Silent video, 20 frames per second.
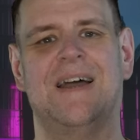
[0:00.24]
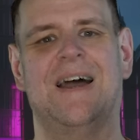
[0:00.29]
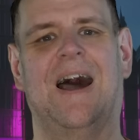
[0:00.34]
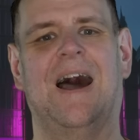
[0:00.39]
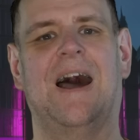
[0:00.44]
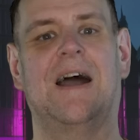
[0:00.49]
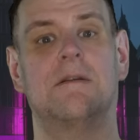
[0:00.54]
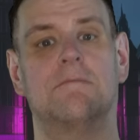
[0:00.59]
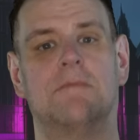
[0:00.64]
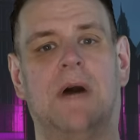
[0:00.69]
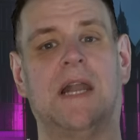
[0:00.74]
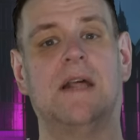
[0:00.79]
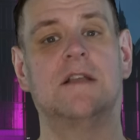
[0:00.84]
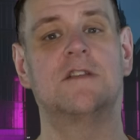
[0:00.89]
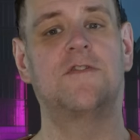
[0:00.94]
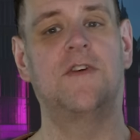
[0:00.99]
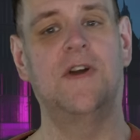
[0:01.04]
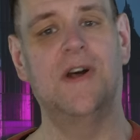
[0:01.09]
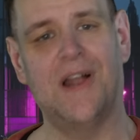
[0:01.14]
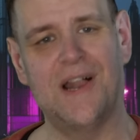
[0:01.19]
Hi, my
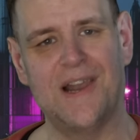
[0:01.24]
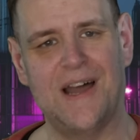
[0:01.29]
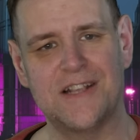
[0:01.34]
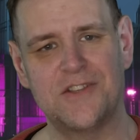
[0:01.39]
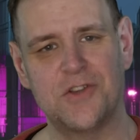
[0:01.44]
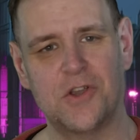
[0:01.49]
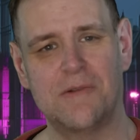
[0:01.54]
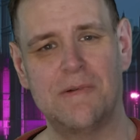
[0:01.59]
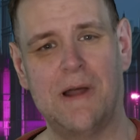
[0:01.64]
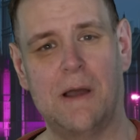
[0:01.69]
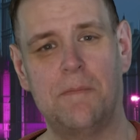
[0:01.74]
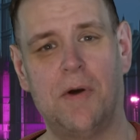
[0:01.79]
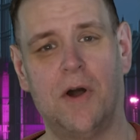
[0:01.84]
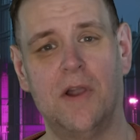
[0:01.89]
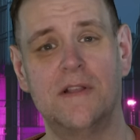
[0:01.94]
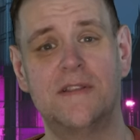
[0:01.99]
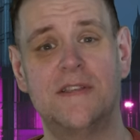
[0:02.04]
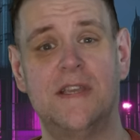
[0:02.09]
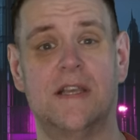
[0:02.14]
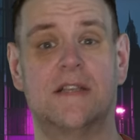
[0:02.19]
name's Phil. I like talking about
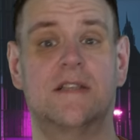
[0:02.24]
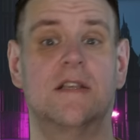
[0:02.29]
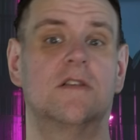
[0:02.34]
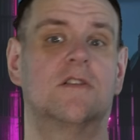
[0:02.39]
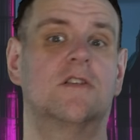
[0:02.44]
politics.